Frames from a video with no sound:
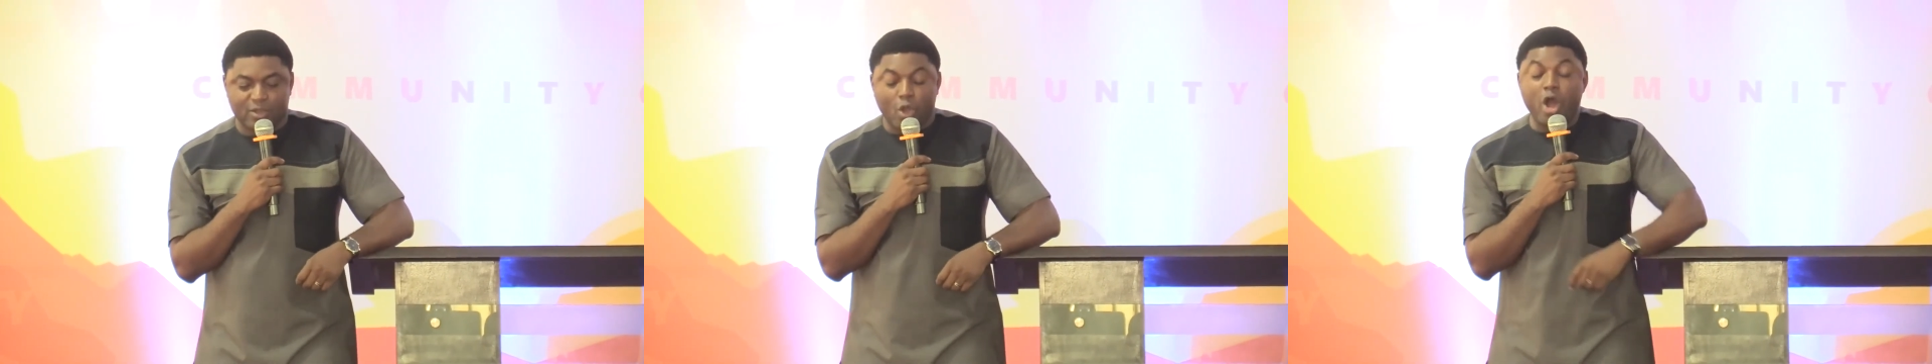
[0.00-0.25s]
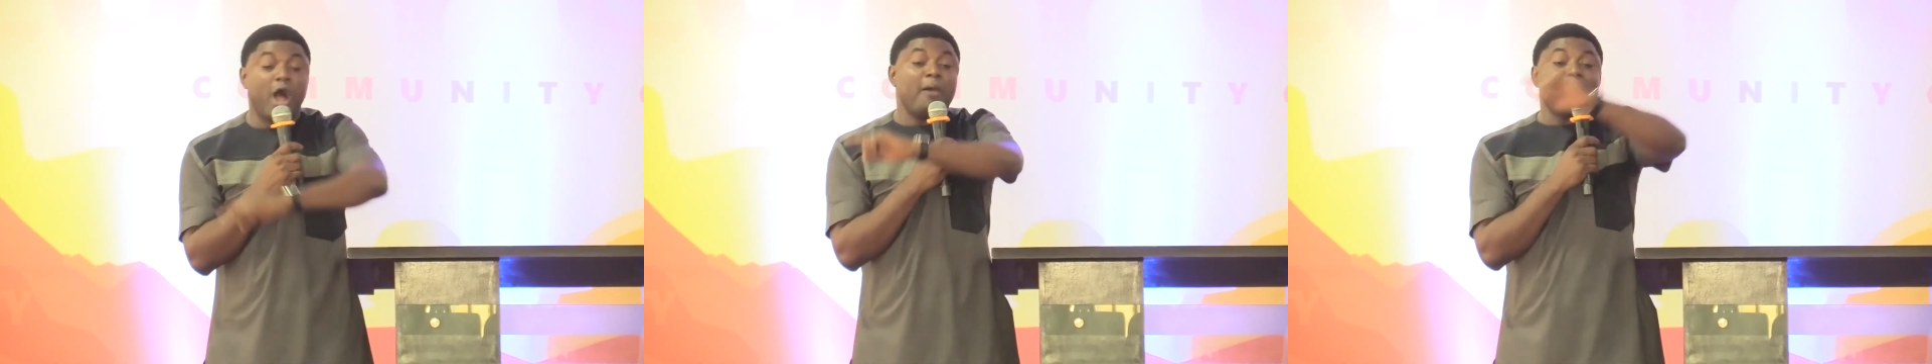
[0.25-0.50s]

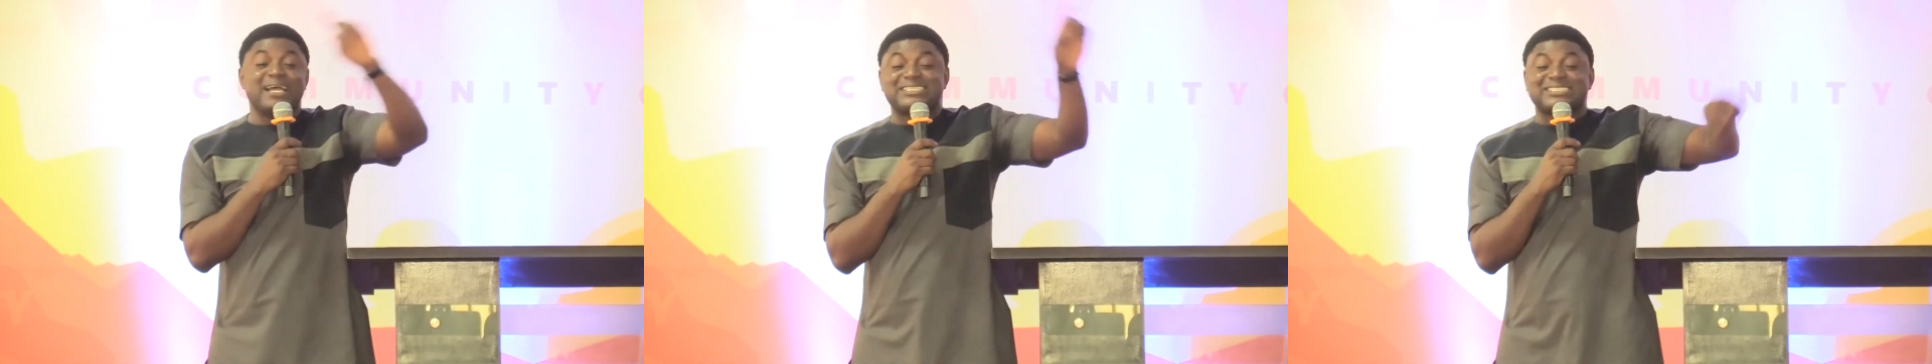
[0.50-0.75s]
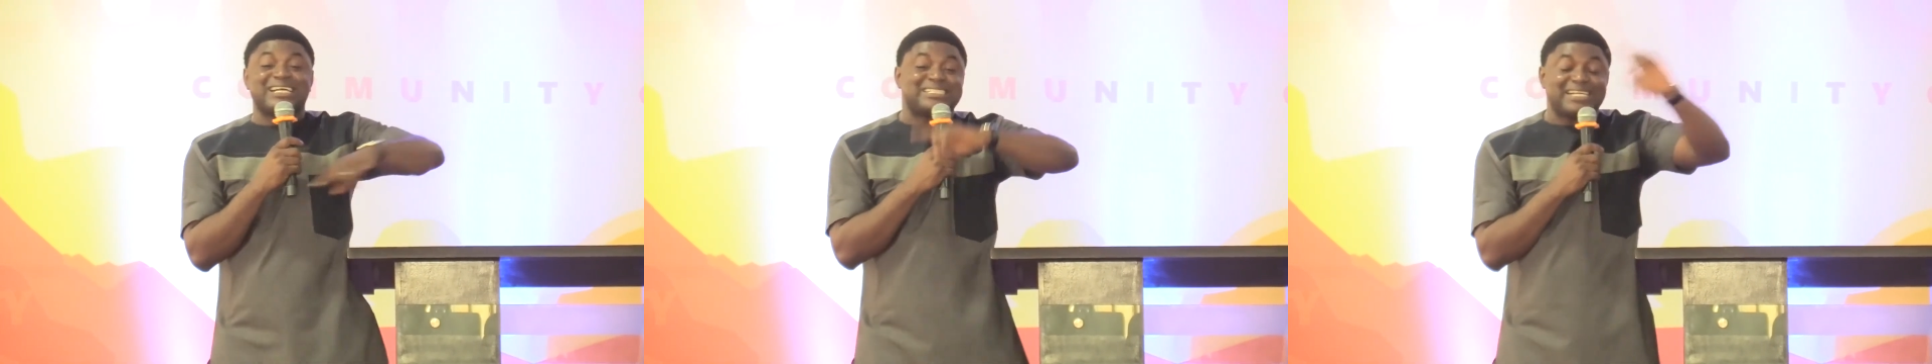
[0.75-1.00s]
All my
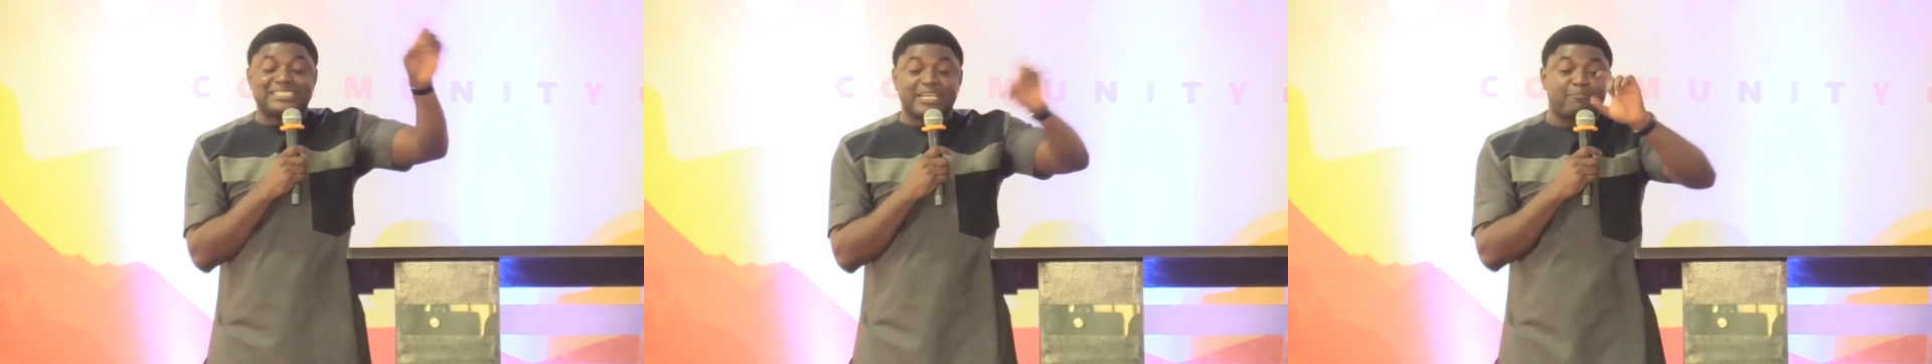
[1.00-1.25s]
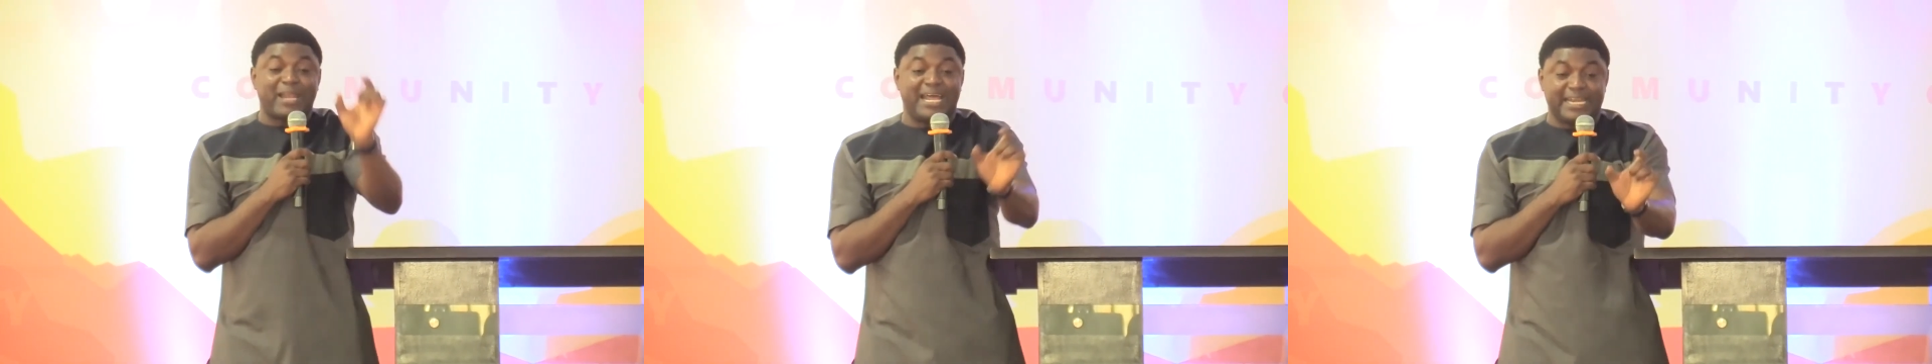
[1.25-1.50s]

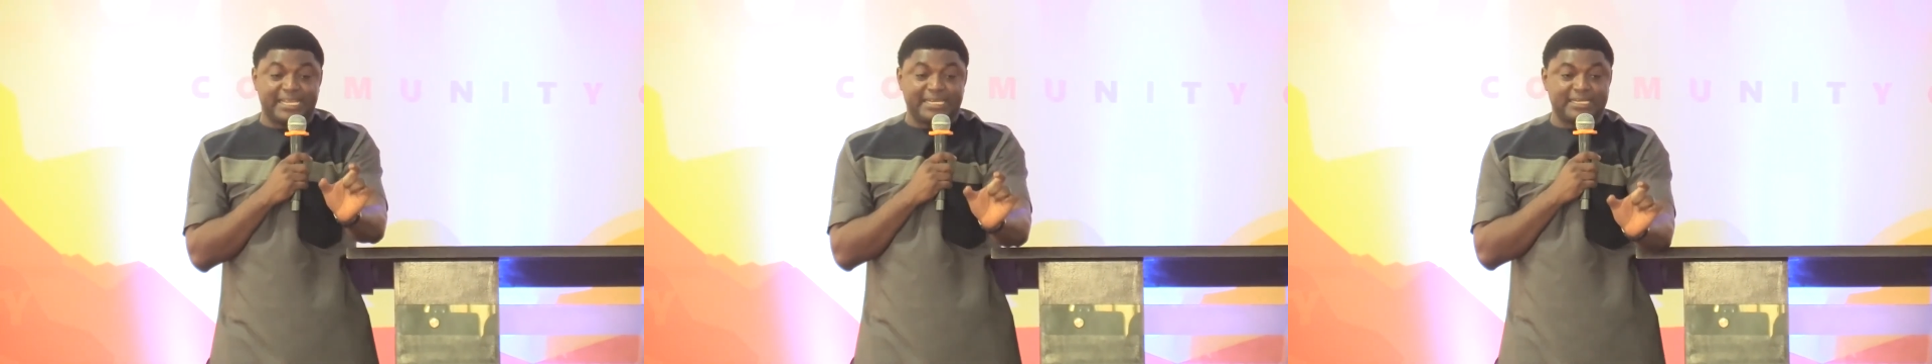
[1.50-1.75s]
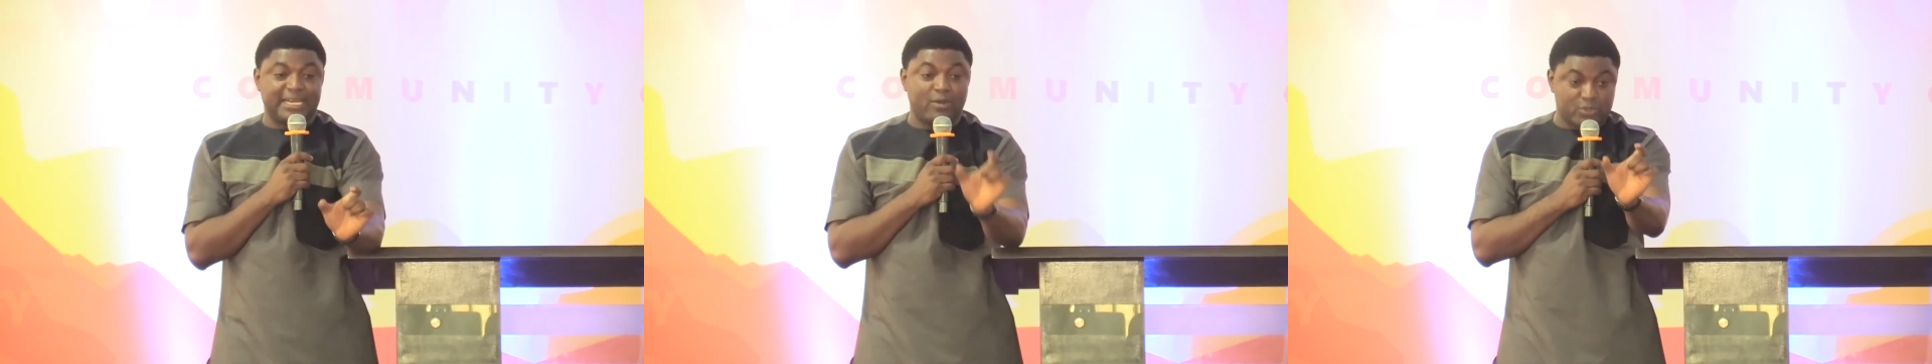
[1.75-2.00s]
strategic
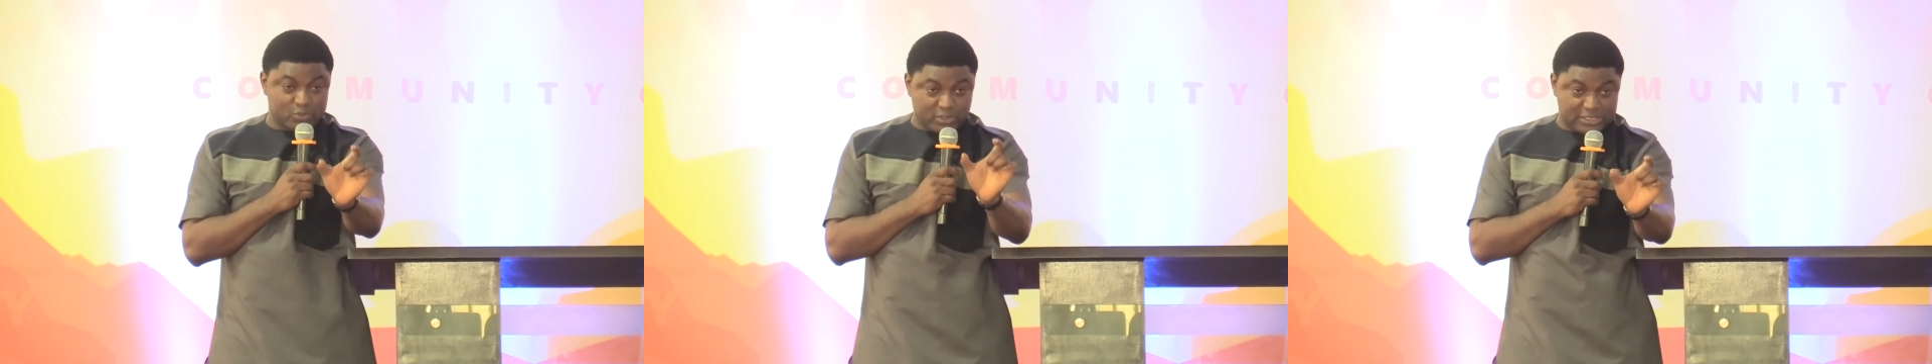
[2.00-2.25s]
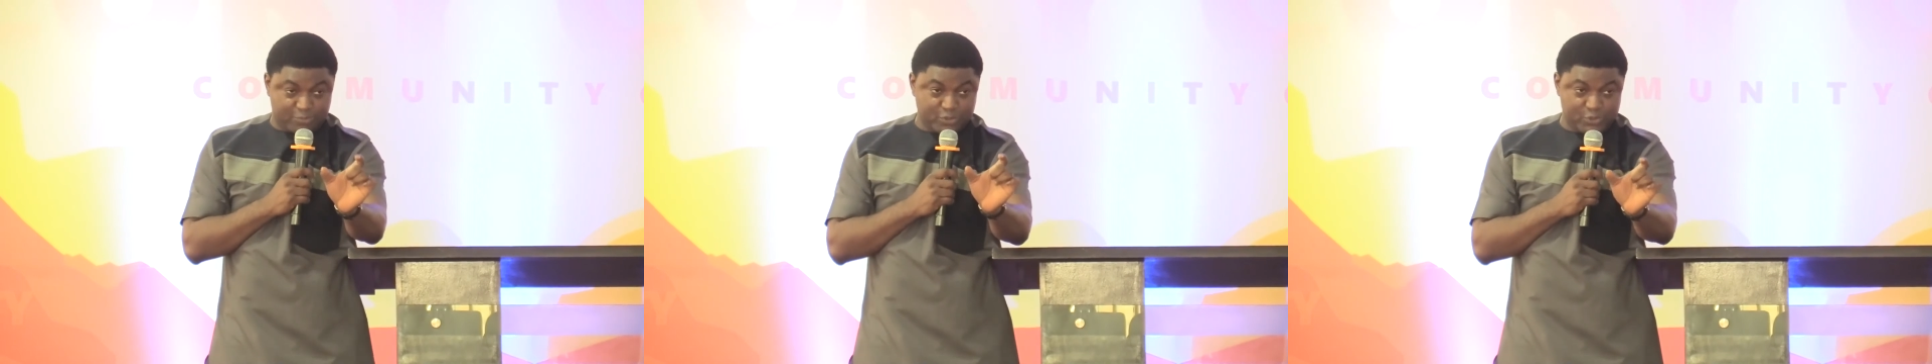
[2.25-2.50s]
planning, that was
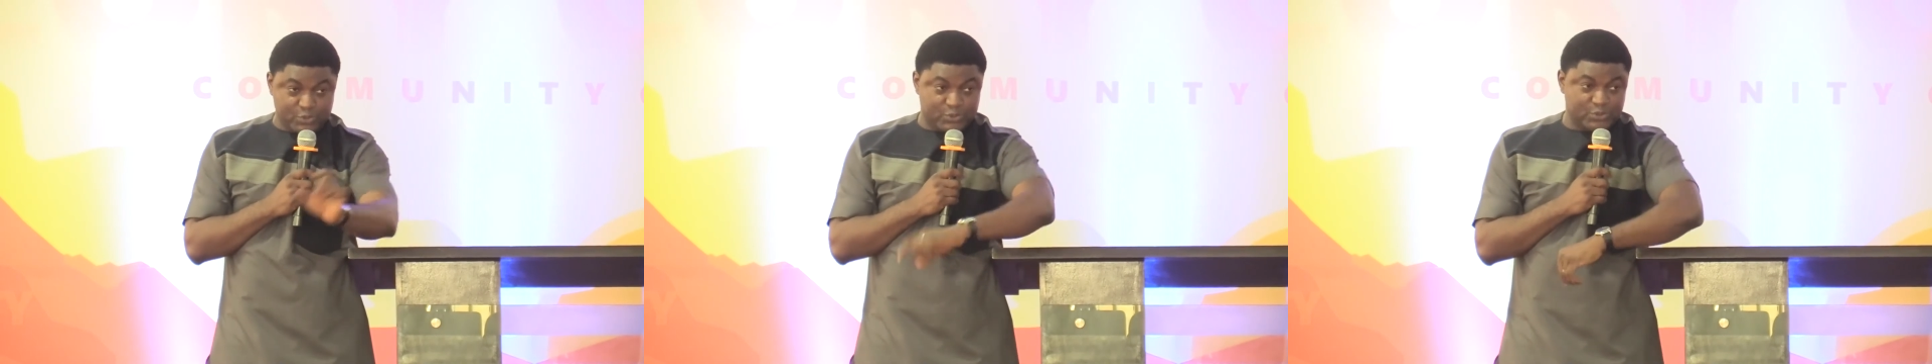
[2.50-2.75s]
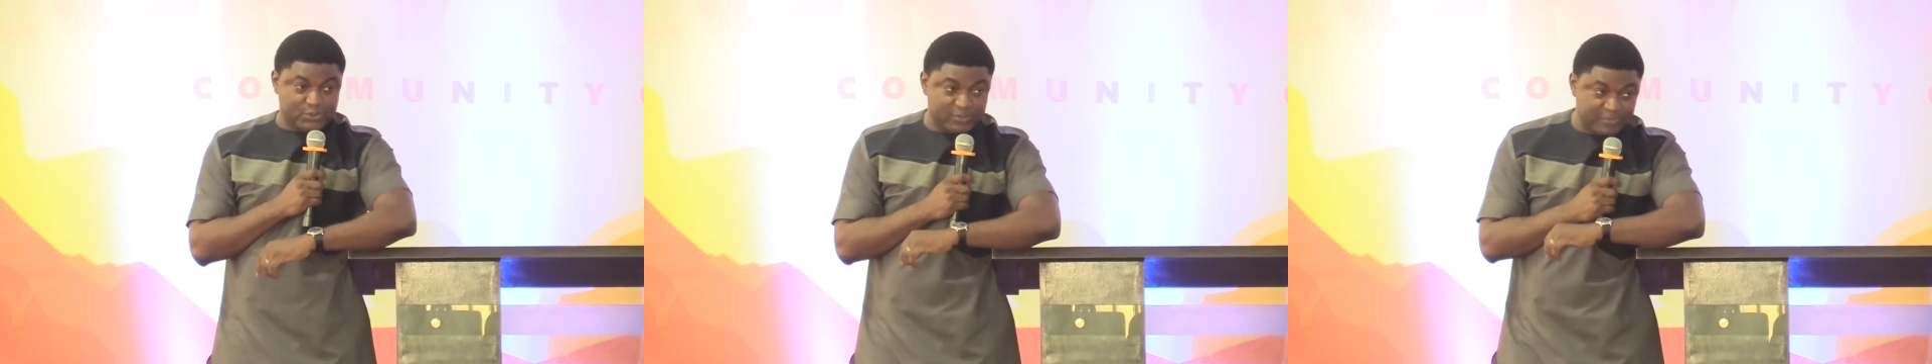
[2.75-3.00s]
what he produced.